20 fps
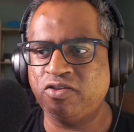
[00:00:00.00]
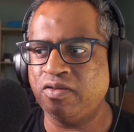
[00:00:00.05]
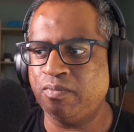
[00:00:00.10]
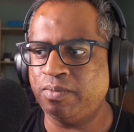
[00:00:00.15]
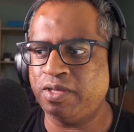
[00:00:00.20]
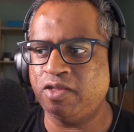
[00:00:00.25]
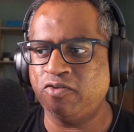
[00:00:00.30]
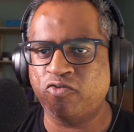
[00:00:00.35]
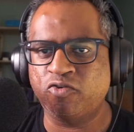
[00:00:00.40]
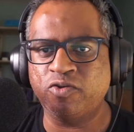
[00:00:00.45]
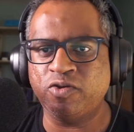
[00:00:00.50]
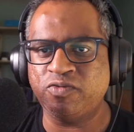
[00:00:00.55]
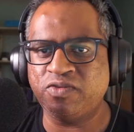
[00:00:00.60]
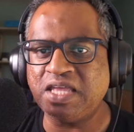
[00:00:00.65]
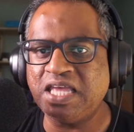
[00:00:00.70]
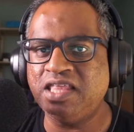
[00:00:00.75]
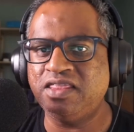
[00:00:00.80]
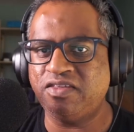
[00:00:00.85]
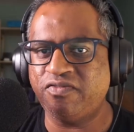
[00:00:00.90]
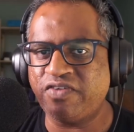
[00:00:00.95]
shouldn't have been
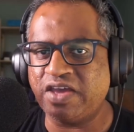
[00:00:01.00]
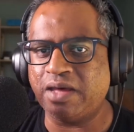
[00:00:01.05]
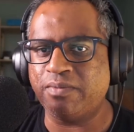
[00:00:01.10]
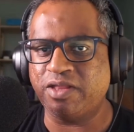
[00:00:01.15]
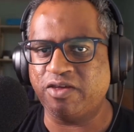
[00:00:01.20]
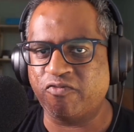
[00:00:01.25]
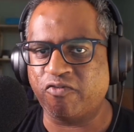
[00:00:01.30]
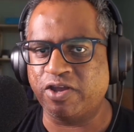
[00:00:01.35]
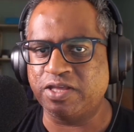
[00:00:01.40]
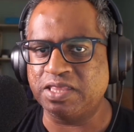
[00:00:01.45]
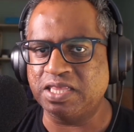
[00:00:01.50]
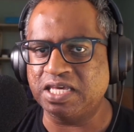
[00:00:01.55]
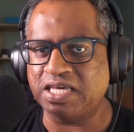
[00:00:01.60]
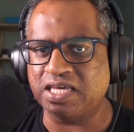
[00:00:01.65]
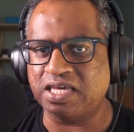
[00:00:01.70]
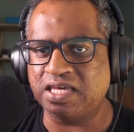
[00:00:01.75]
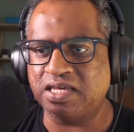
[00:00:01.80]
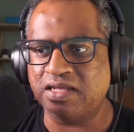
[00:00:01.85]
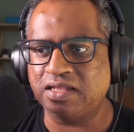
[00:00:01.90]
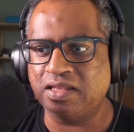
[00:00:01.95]
introduced in the
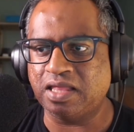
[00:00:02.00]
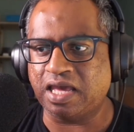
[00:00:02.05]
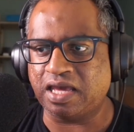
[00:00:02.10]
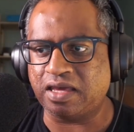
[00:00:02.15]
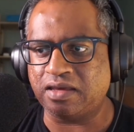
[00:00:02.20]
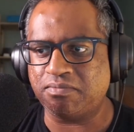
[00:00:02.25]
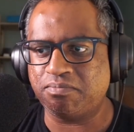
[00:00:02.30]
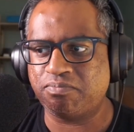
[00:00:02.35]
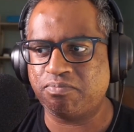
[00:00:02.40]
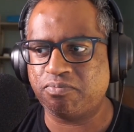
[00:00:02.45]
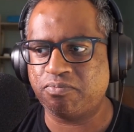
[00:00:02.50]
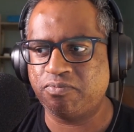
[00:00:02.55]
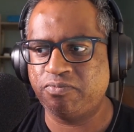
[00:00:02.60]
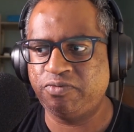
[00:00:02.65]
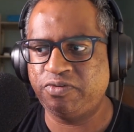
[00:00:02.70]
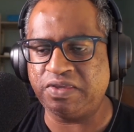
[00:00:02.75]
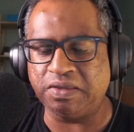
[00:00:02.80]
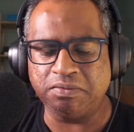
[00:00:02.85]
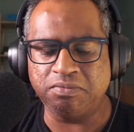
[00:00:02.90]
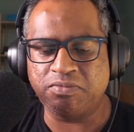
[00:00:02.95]
family-friendly
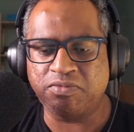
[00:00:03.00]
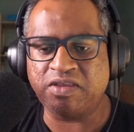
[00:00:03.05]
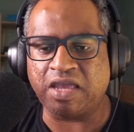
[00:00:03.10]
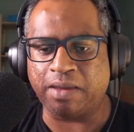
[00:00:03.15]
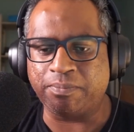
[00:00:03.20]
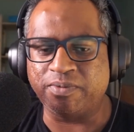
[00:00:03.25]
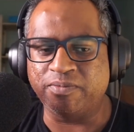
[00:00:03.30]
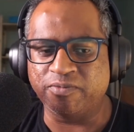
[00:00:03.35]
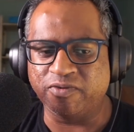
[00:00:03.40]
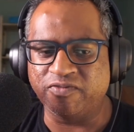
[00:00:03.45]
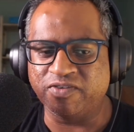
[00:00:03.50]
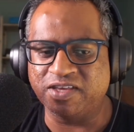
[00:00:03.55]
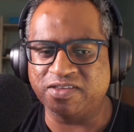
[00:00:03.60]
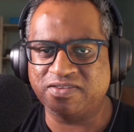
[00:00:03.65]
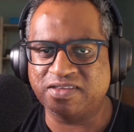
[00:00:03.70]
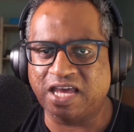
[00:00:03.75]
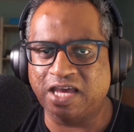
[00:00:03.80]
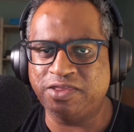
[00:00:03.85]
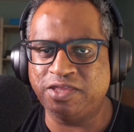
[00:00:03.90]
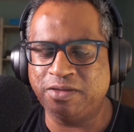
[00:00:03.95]
type of
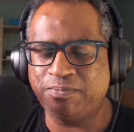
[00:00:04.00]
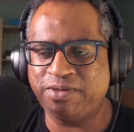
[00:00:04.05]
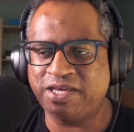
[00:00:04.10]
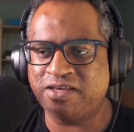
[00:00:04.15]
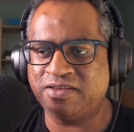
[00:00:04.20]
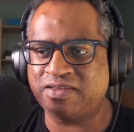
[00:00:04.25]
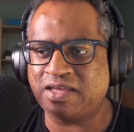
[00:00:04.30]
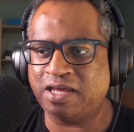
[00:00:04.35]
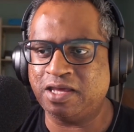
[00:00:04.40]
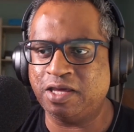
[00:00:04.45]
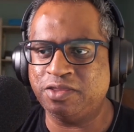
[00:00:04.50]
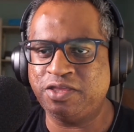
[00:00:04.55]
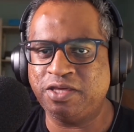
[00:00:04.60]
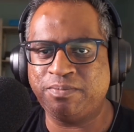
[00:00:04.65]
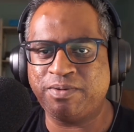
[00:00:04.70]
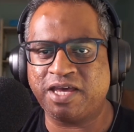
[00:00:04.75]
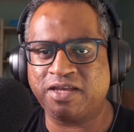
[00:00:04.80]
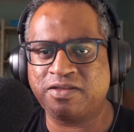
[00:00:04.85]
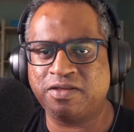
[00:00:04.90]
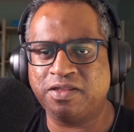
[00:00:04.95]
movies. I think because I
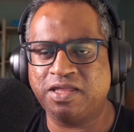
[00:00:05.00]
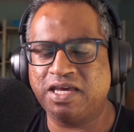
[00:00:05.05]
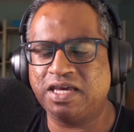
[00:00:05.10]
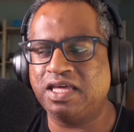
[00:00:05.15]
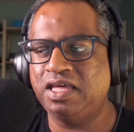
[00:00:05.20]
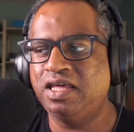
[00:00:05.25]
think back to